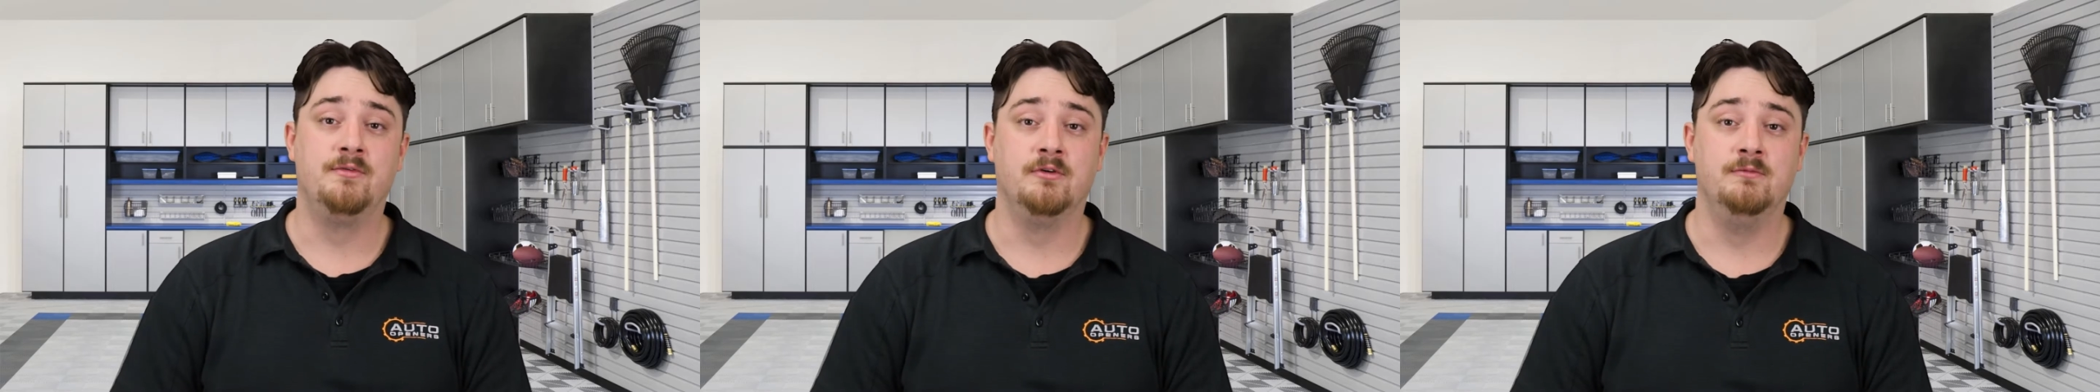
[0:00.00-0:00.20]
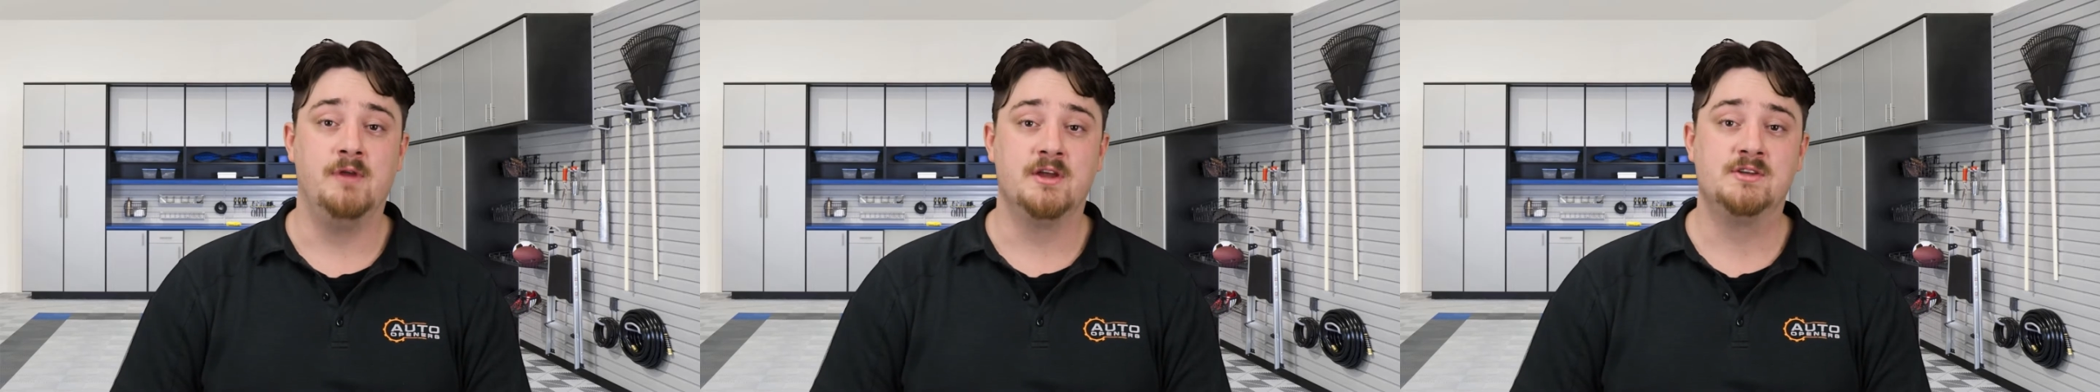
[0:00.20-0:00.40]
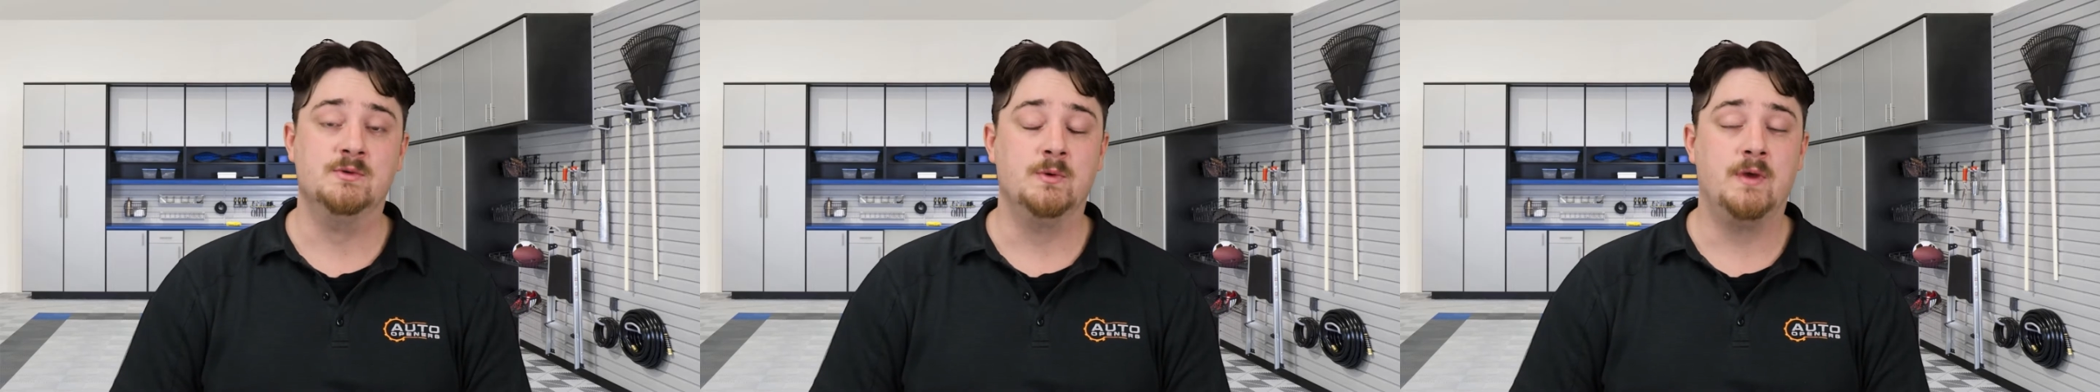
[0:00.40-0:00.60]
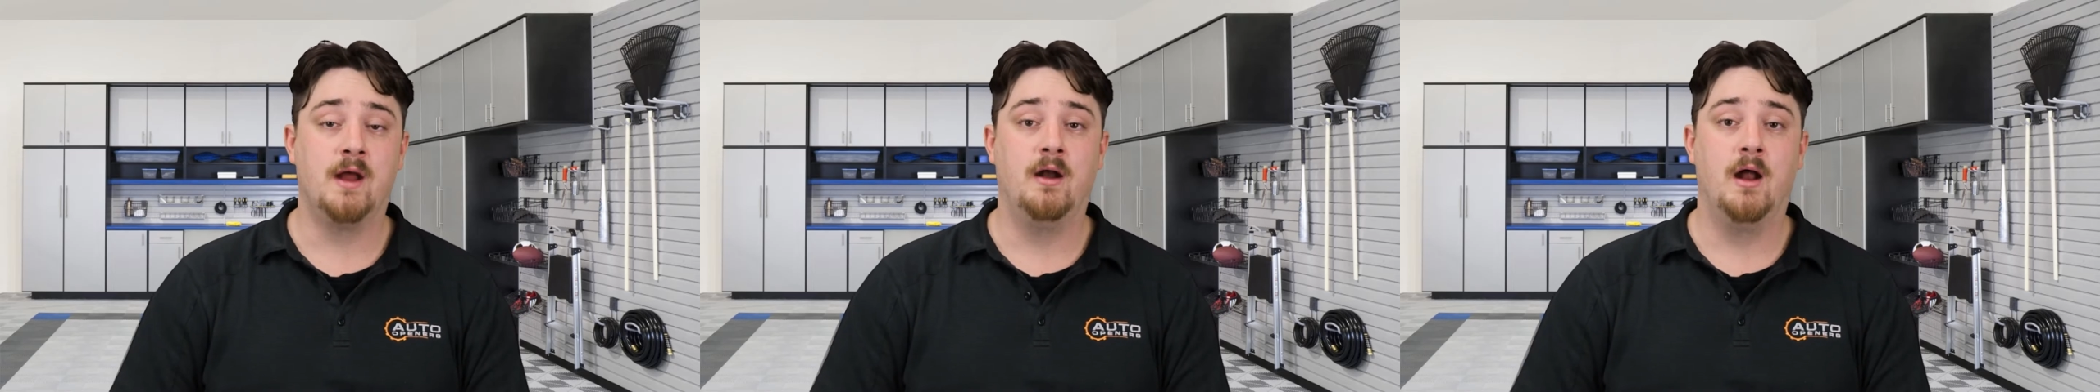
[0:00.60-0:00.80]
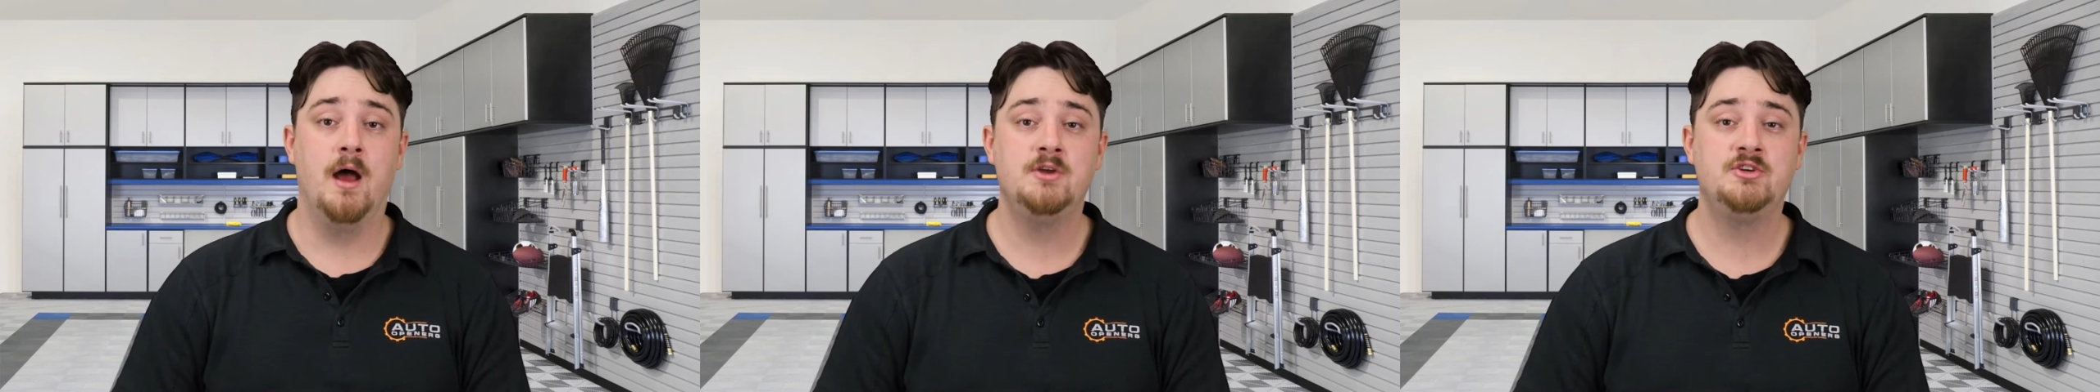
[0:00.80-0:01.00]
from National
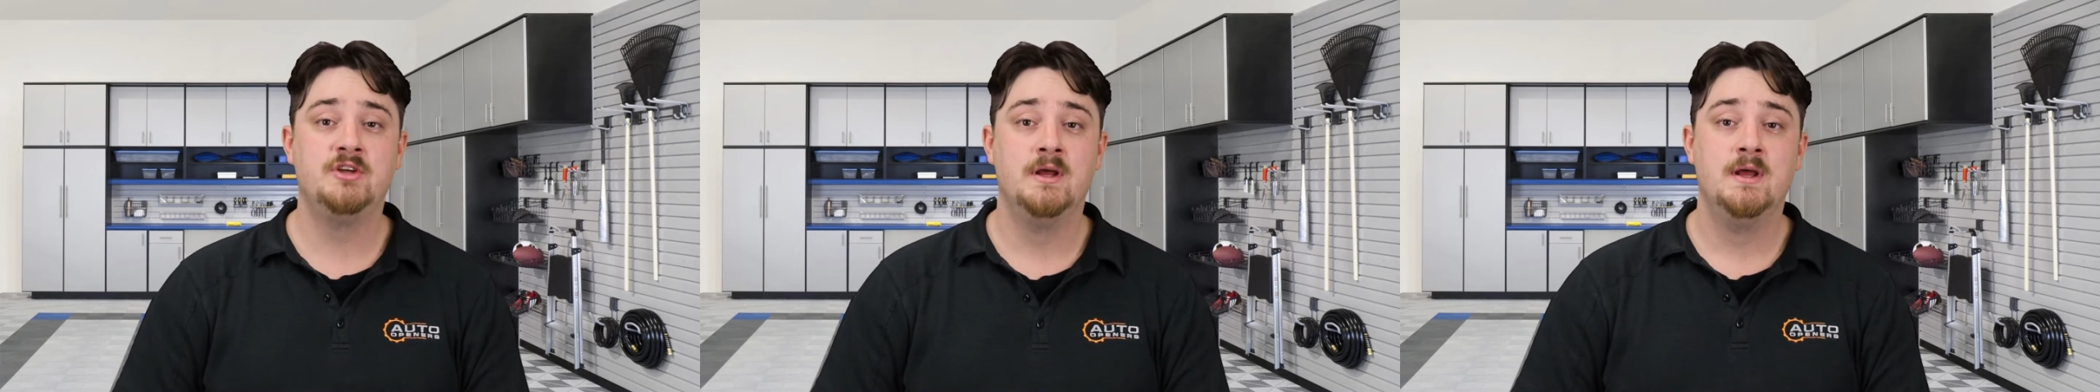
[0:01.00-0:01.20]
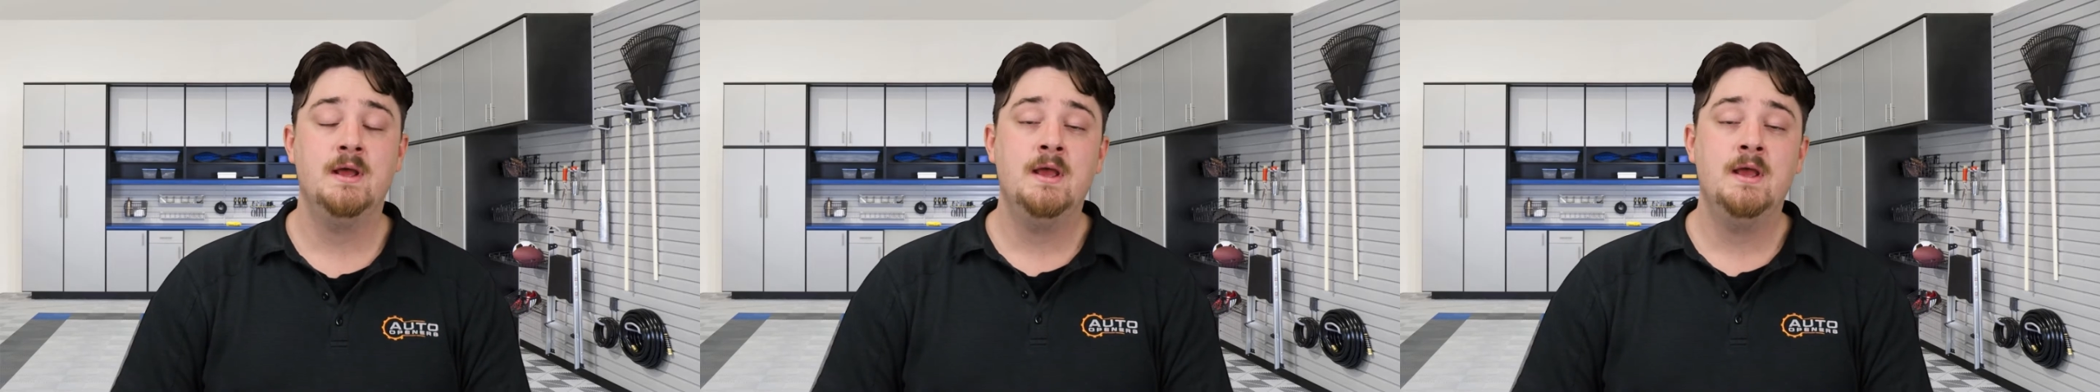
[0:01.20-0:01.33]
Garage,